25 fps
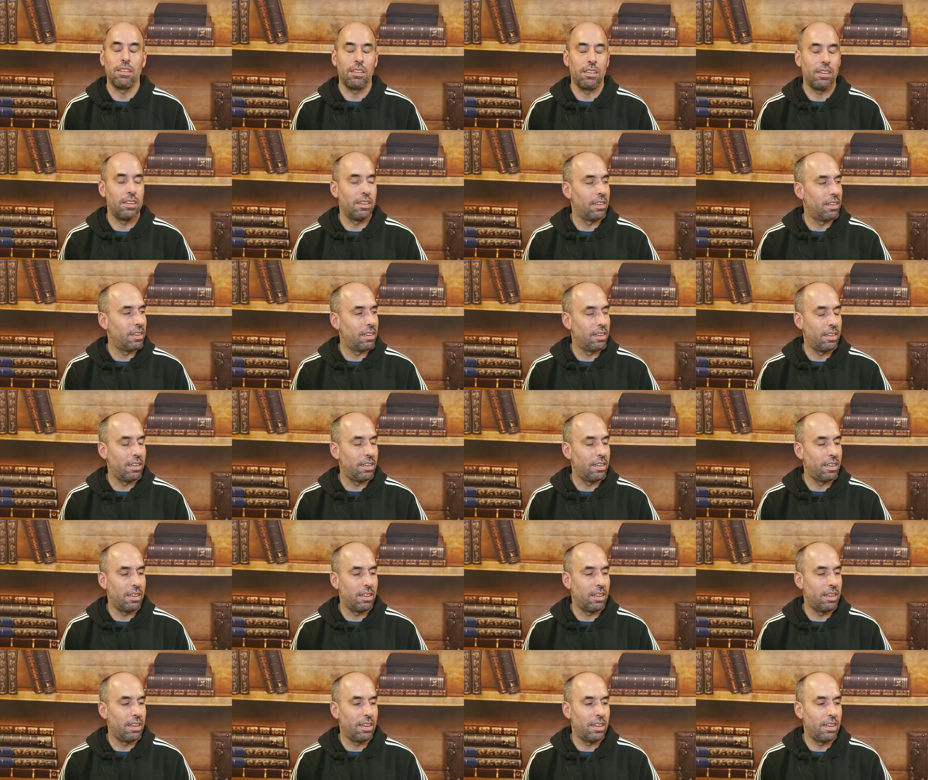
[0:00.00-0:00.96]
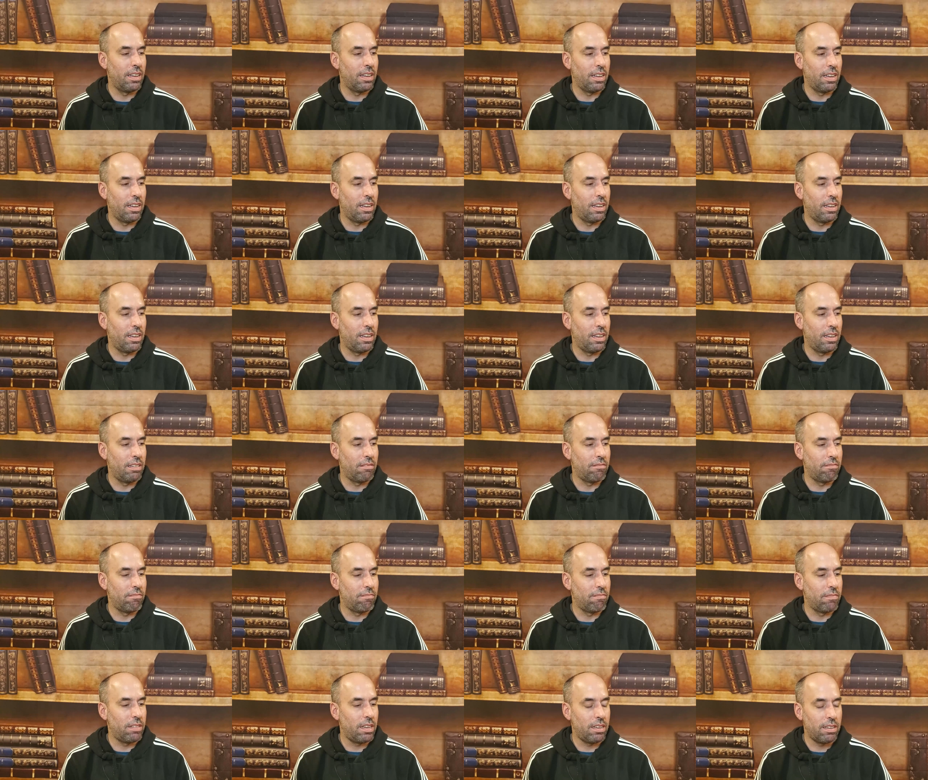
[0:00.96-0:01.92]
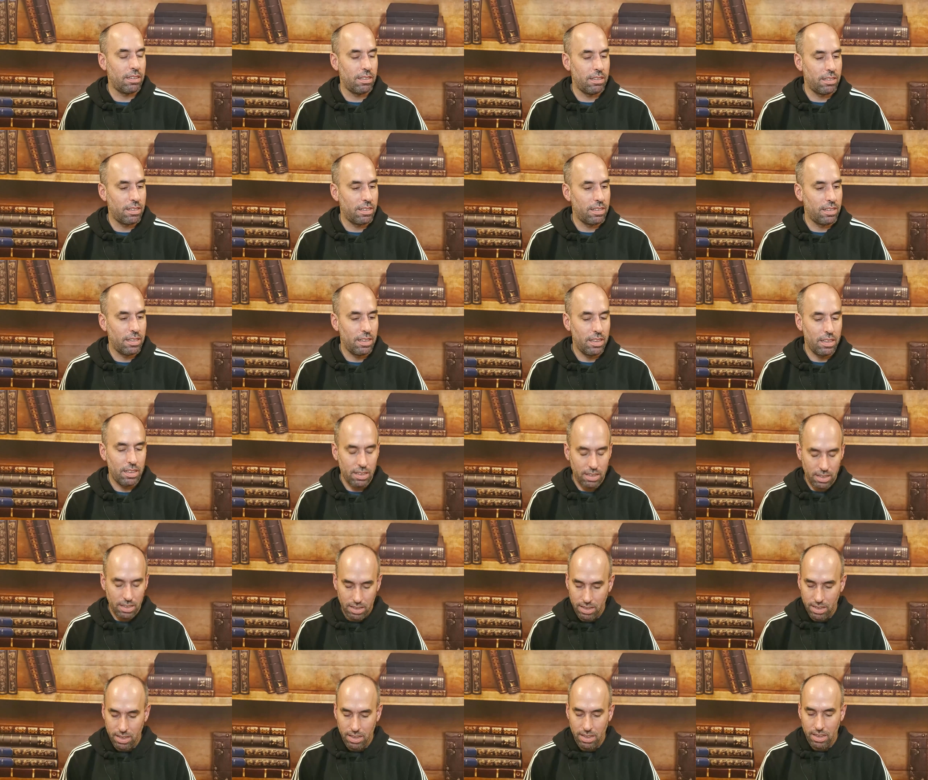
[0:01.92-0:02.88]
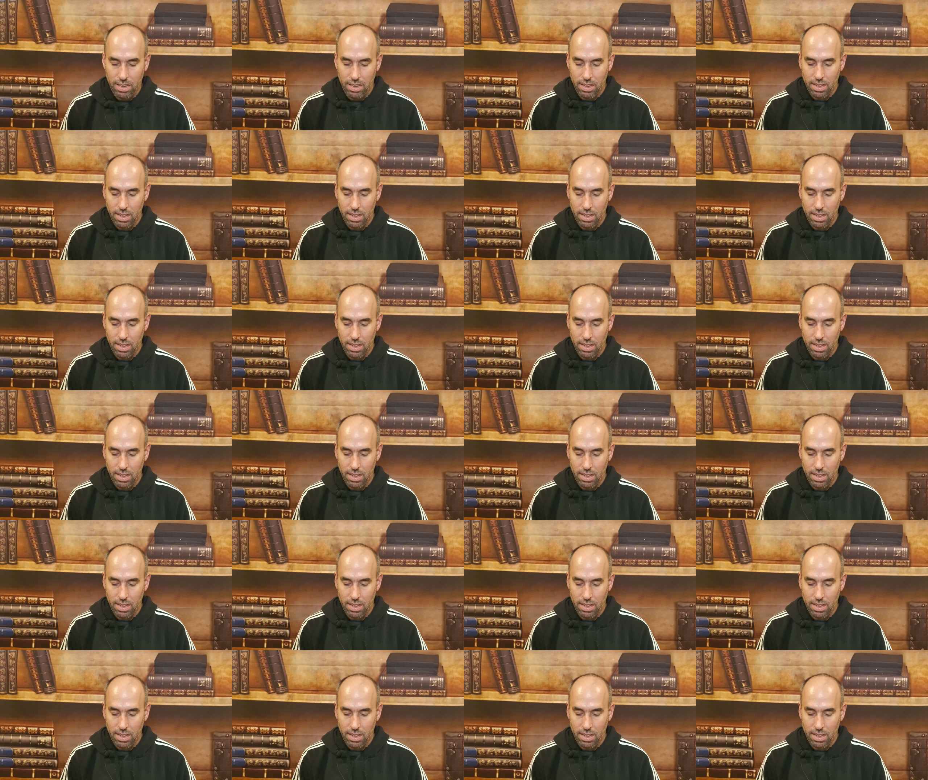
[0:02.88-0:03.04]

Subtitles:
[no speech]